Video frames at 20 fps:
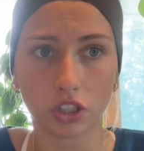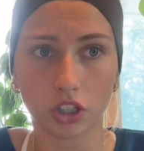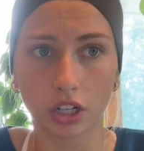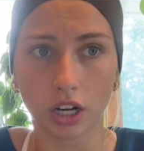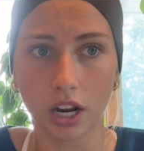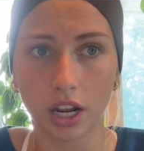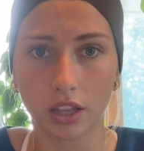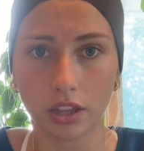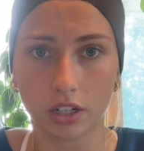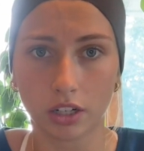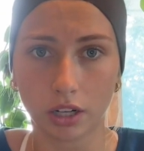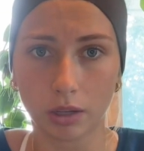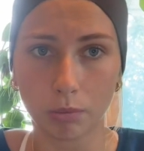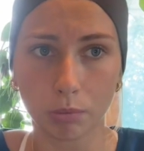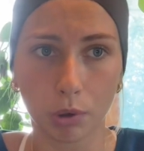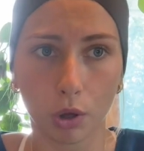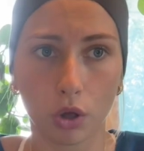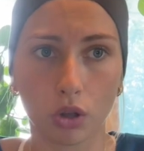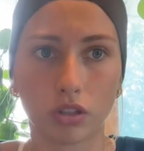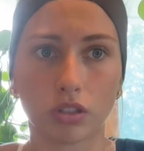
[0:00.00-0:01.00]
and their
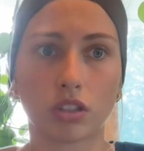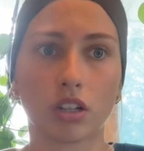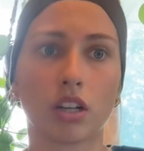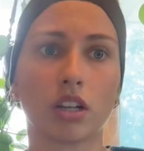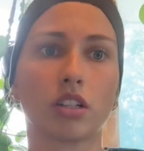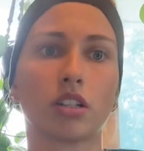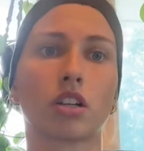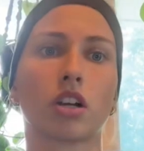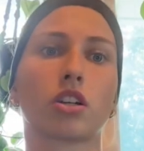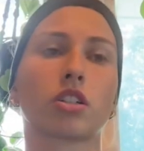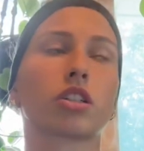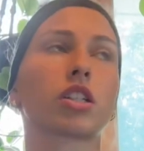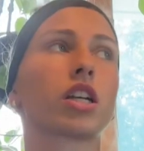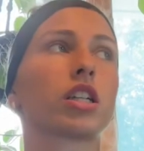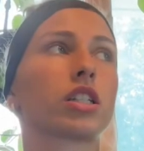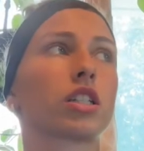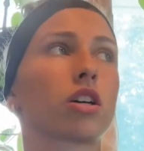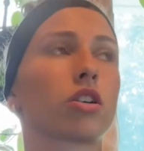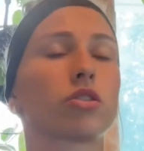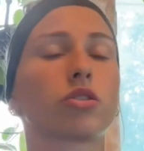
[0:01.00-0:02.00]
impulses are sent
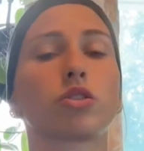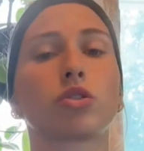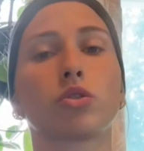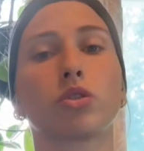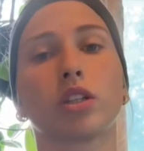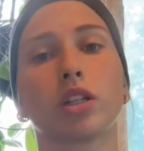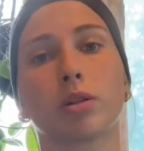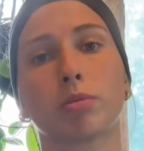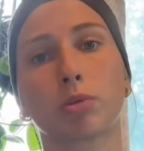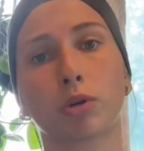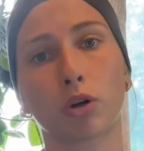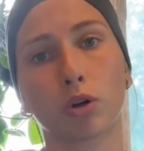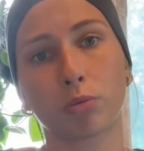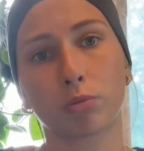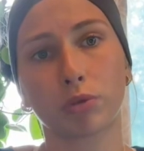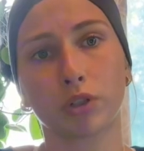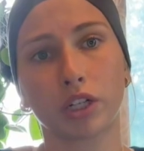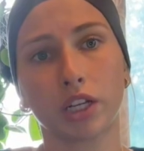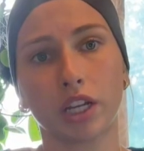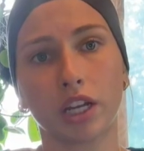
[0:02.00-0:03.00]
out to the
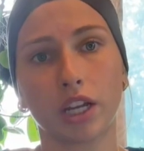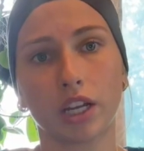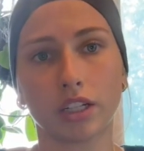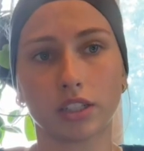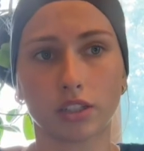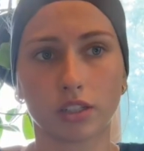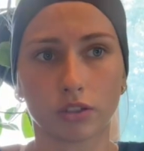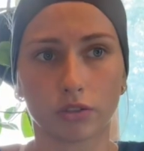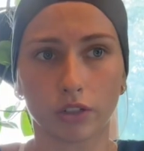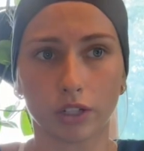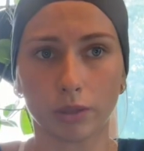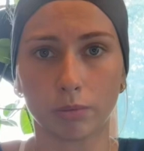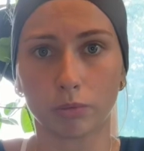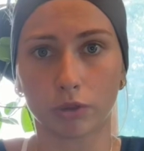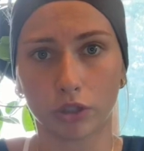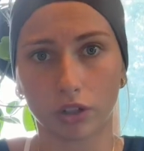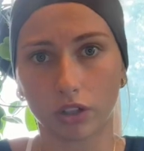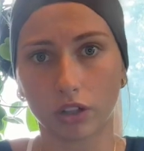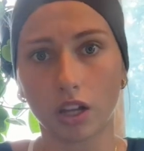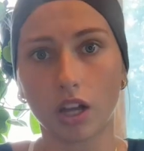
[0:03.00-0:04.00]
appropriate
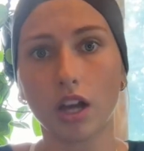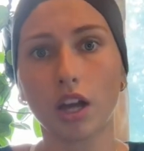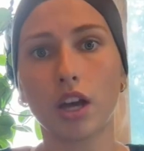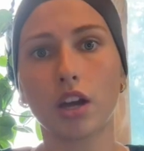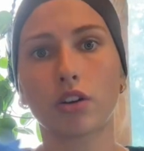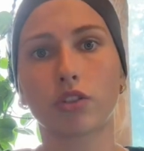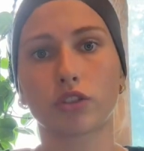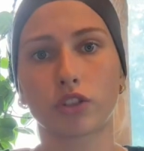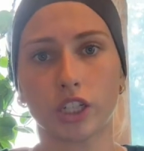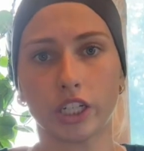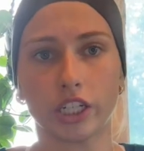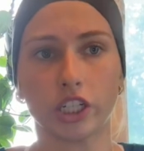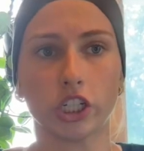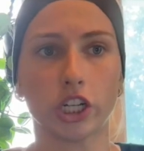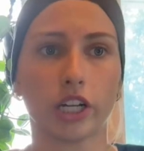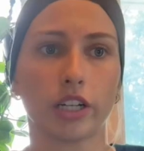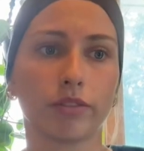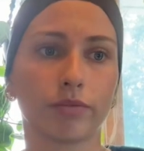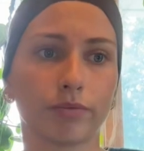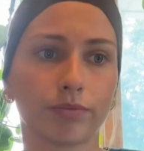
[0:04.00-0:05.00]
cerebral region.